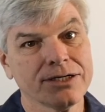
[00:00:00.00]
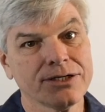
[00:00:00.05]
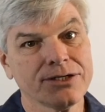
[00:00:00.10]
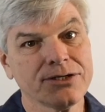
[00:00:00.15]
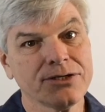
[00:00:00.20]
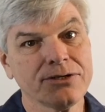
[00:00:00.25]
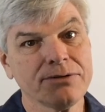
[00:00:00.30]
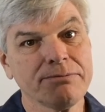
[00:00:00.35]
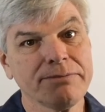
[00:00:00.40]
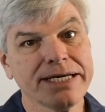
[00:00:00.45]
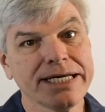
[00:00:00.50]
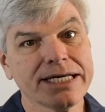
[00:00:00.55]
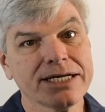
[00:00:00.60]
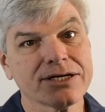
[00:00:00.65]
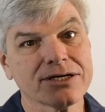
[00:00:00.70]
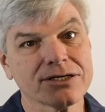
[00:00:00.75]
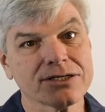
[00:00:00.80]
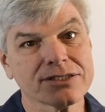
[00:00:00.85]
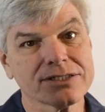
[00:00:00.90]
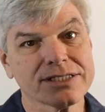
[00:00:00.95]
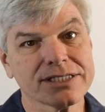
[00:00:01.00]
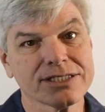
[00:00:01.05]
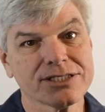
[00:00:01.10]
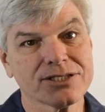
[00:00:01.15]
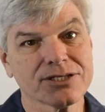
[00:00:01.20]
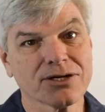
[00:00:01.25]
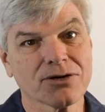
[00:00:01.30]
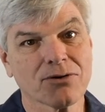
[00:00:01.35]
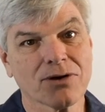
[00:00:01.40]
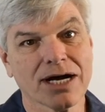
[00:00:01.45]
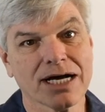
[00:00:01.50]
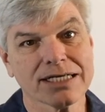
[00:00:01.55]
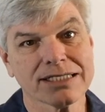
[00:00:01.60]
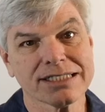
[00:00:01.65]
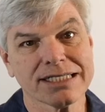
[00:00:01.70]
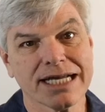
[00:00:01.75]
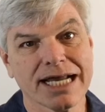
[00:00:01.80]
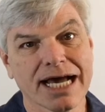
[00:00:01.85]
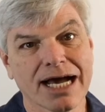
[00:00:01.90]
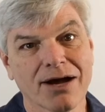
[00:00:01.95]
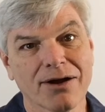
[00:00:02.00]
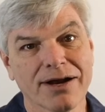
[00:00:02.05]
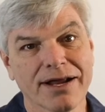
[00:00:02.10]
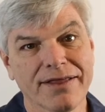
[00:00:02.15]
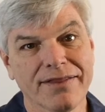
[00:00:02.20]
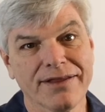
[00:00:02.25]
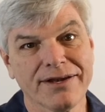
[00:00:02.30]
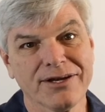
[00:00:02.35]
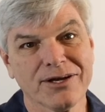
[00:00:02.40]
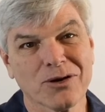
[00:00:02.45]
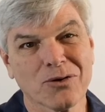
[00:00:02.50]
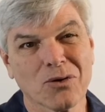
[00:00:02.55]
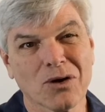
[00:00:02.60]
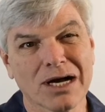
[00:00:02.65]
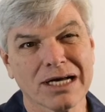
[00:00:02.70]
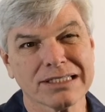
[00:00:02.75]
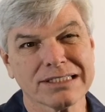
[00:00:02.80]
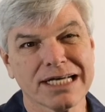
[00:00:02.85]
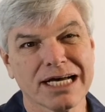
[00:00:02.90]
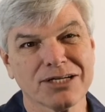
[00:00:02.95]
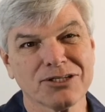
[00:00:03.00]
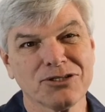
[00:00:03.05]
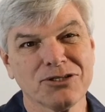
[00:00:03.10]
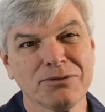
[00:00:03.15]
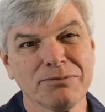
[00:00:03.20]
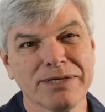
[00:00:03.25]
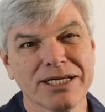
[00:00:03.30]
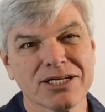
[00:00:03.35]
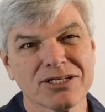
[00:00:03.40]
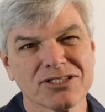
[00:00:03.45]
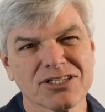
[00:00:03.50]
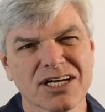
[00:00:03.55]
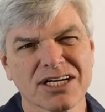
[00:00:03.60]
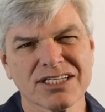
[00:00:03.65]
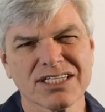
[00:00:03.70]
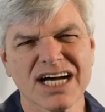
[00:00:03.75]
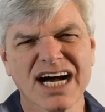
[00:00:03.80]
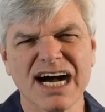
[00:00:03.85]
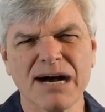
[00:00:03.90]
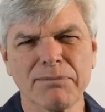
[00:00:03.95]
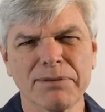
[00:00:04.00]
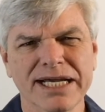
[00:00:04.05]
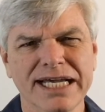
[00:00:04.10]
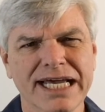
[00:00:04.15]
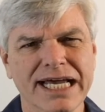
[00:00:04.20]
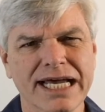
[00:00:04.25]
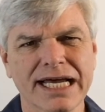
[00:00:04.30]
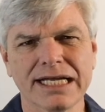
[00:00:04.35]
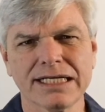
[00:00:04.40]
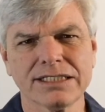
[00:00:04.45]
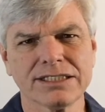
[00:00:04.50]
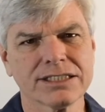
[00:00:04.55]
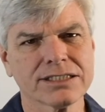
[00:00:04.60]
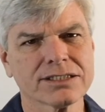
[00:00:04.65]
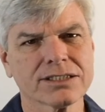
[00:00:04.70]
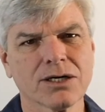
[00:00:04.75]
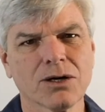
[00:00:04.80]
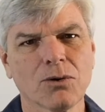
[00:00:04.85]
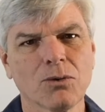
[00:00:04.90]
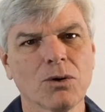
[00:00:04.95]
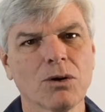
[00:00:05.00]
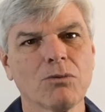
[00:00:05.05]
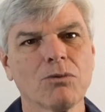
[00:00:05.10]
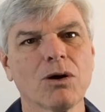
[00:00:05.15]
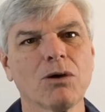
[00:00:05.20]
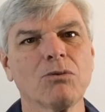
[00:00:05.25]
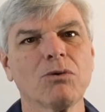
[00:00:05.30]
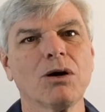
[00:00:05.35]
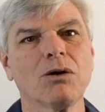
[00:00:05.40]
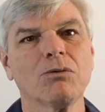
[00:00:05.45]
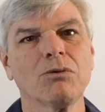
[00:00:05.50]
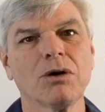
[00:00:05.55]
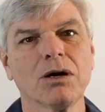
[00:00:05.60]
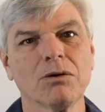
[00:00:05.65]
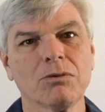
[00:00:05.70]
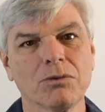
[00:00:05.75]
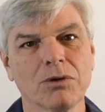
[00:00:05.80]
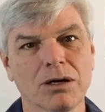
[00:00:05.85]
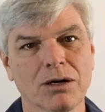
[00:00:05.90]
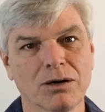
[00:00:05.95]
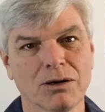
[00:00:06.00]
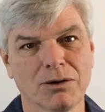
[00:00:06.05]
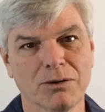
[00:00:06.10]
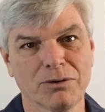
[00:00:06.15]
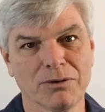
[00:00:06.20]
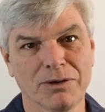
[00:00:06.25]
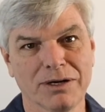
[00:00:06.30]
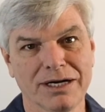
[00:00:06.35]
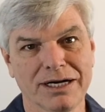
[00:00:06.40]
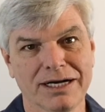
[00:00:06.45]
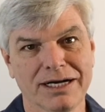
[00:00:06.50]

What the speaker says: 2 meters that you're crossing out, and then you cross out 2 meters on top again, just go, whoa, whoa, whoa, whoa, whoa.